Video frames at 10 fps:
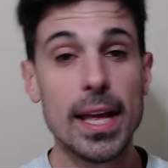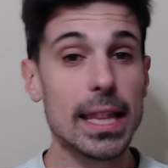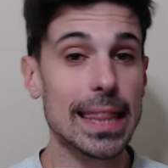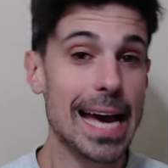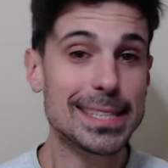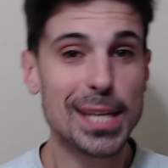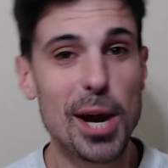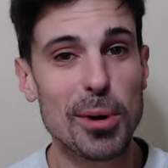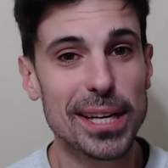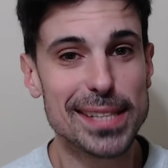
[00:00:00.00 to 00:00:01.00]
Last thing I
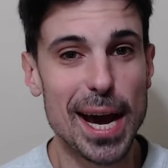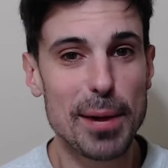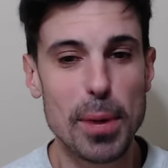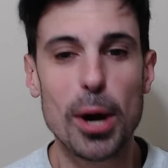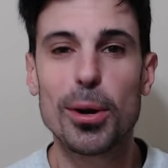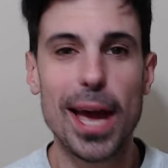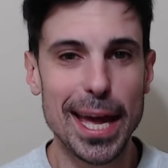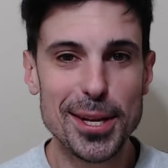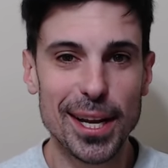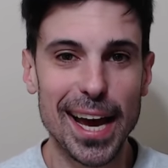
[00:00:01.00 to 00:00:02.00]
want to talk about,
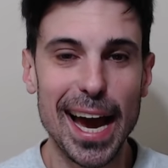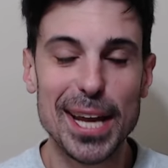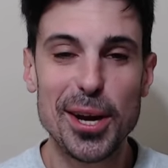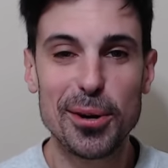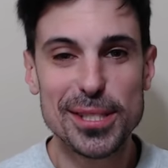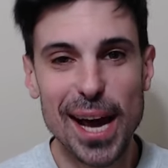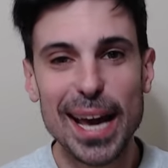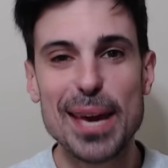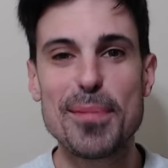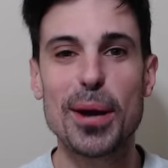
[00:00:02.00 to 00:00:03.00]
end on a high note
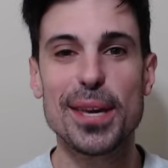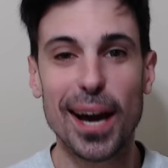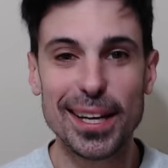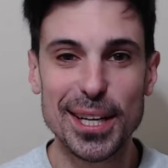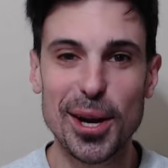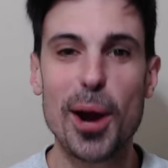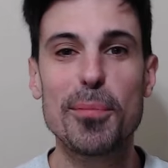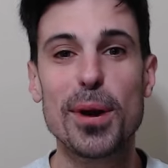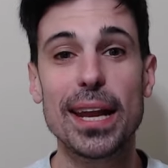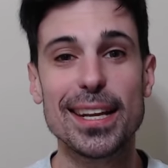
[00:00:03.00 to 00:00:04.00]
talking about Janja
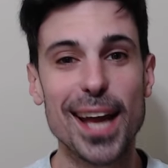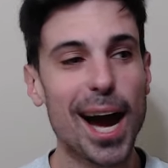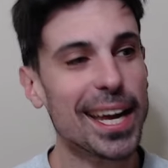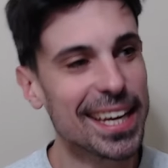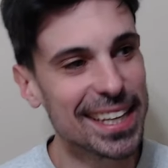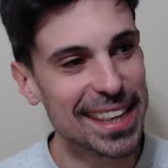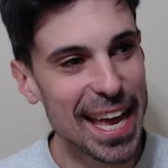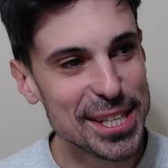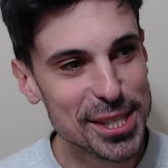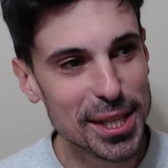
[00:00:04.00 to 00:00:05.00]
Garnbret knocking a
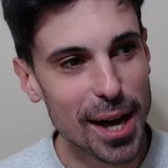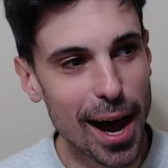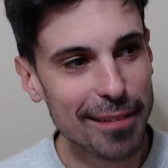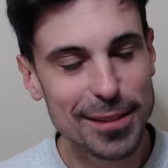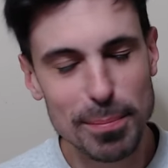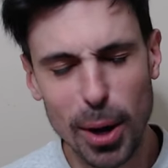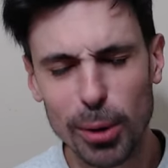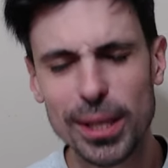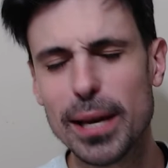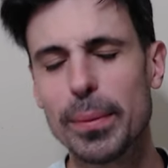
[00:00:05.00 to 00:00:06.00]
legend off the
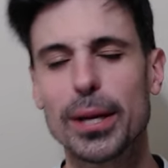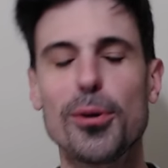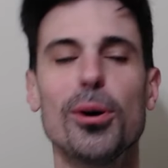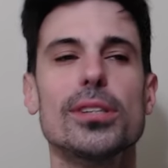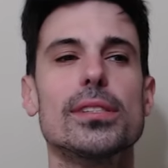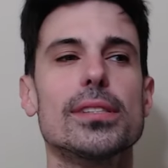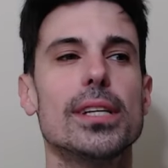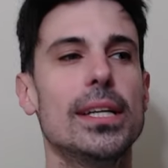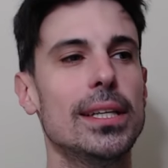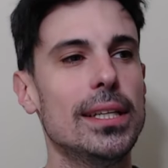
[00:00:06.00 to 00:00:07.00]
podium. And of course,
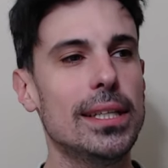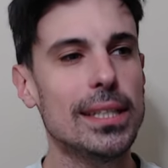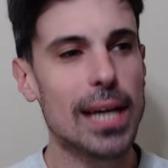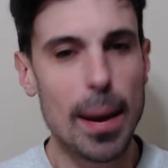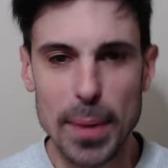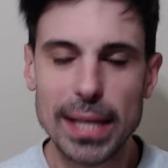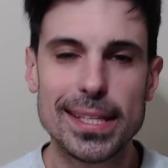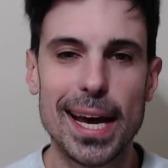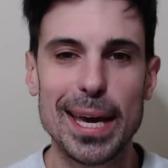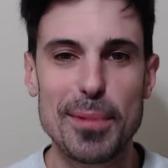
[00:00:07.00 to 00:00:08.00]
I'm not
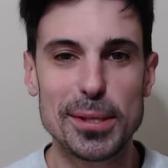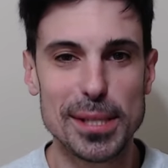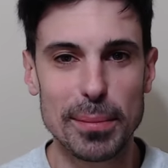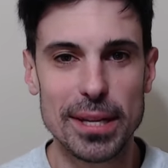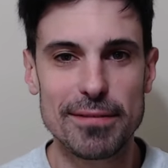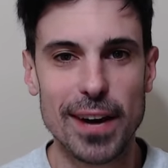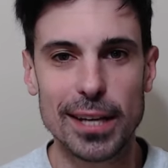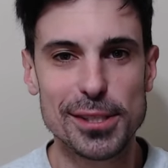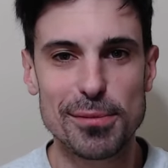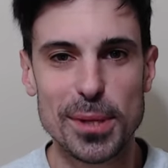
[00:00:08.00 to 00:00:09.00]
talking about somebody in
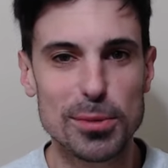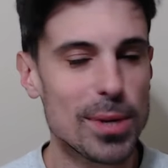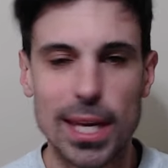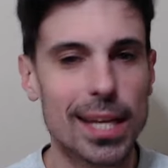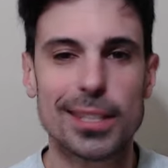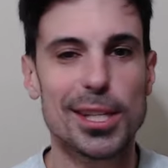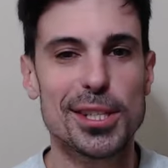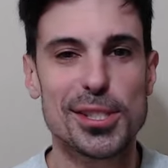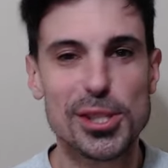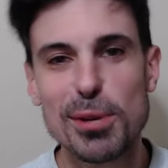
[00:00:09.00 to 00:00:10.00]
finals from this weekend
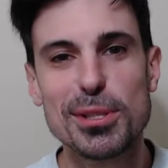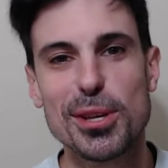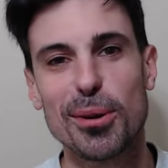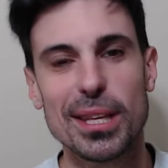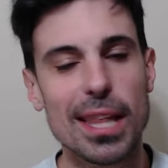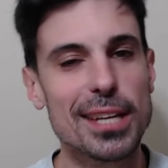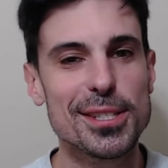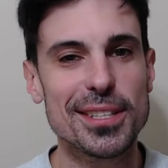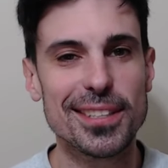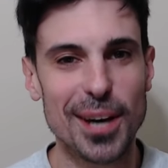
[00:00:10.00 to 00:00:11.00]
because she was the only
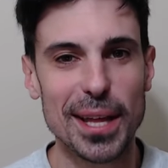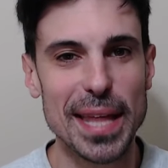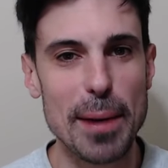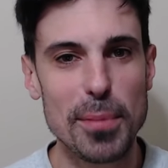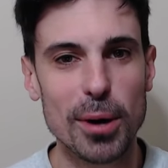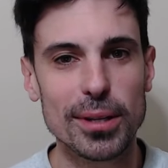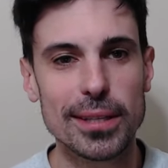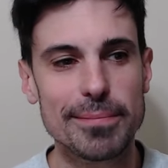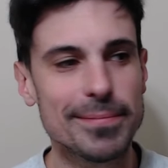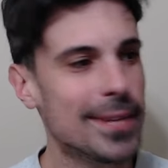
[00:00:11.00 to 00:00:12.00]
legend on that
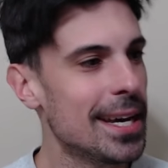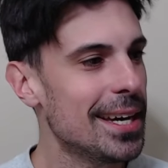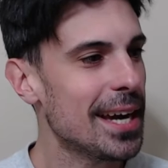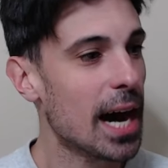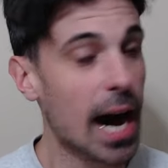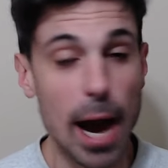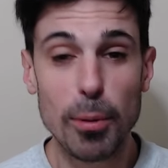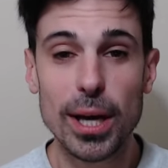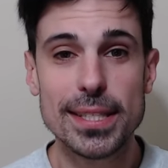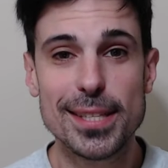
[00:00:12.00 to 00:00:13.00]
podium. I
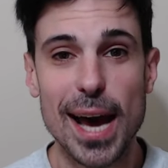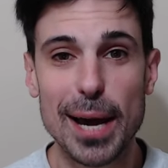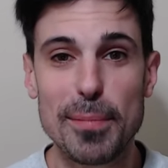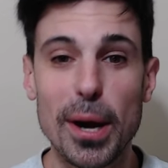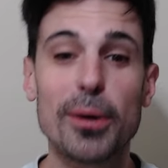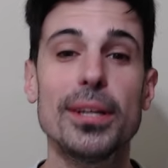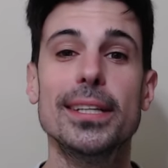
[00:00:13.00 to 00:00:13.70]
wanted to talk about